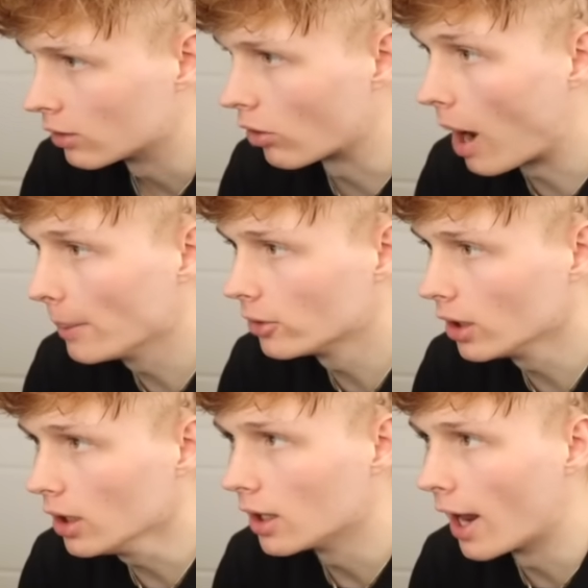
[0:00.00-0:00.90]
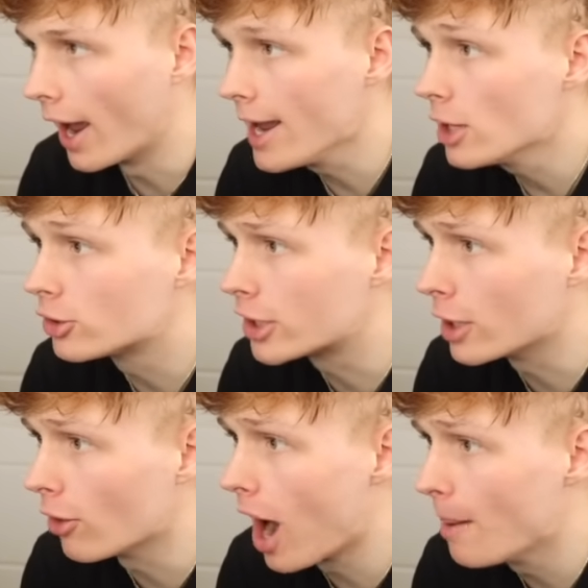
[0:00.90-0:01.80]
Robinson? Hey,
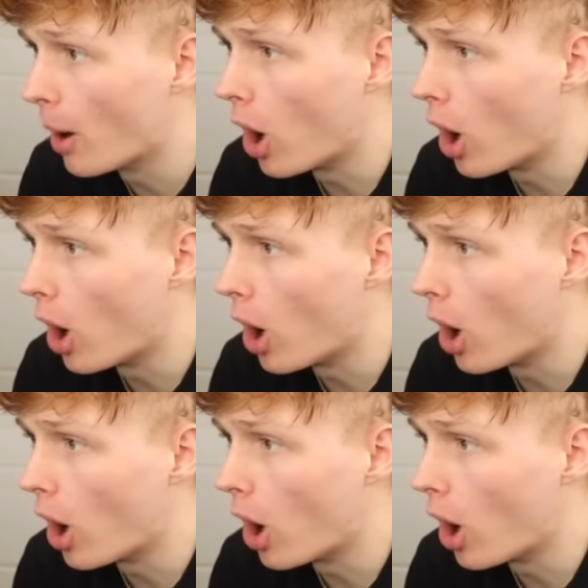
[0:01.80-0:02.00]
D-Rob?